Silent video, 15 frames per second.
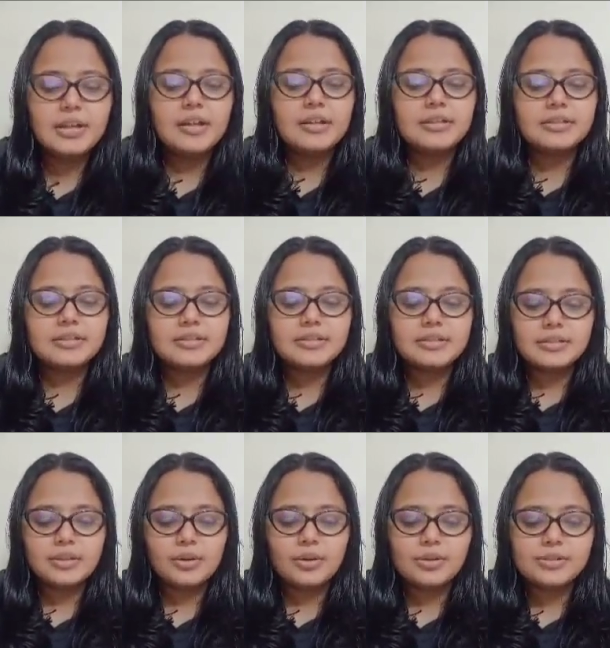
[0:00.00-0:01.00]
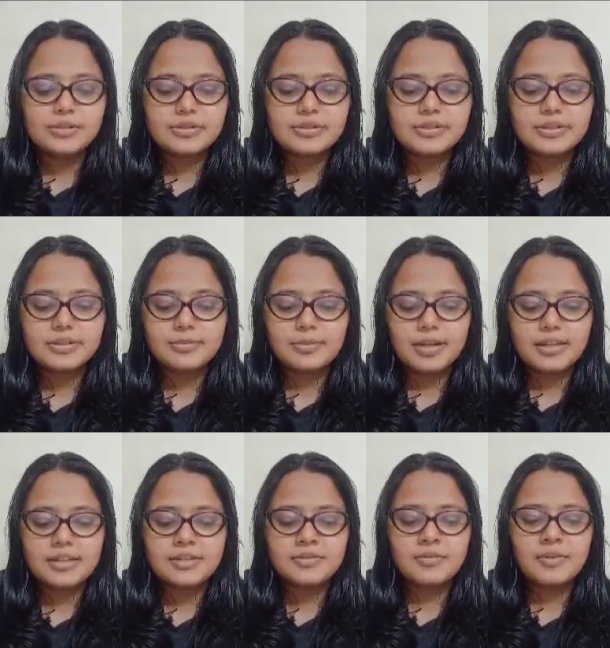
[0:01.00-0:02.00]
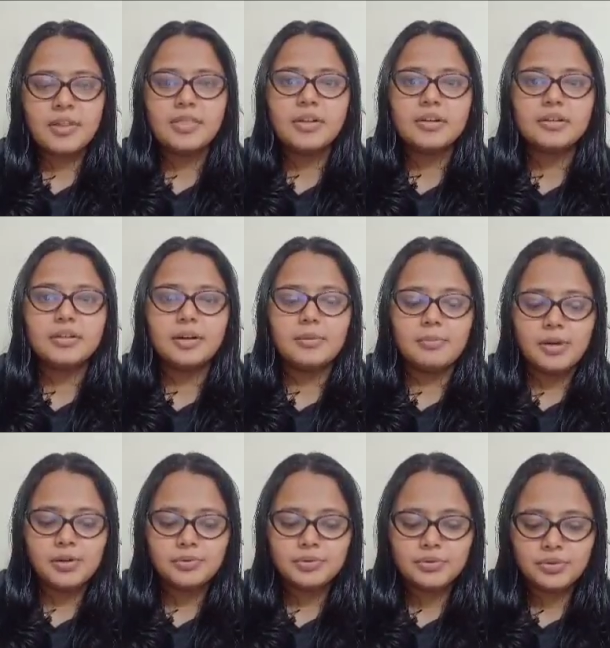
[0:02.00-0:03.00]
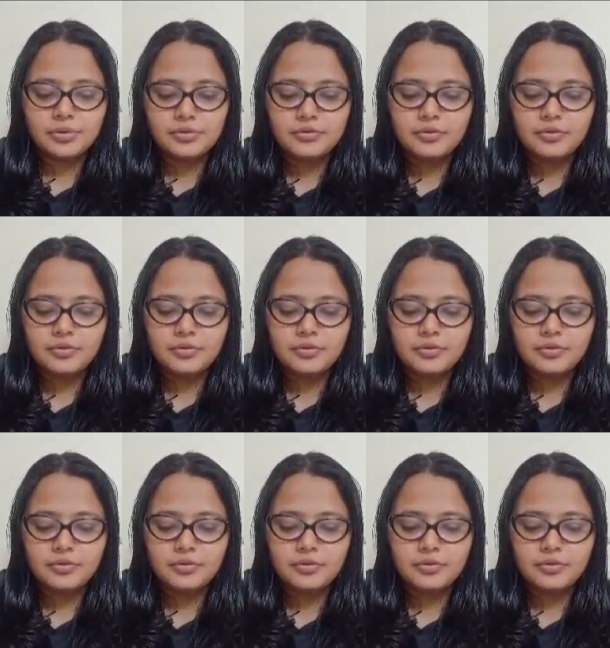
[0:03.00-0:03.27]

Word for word: This also determines whether the amount of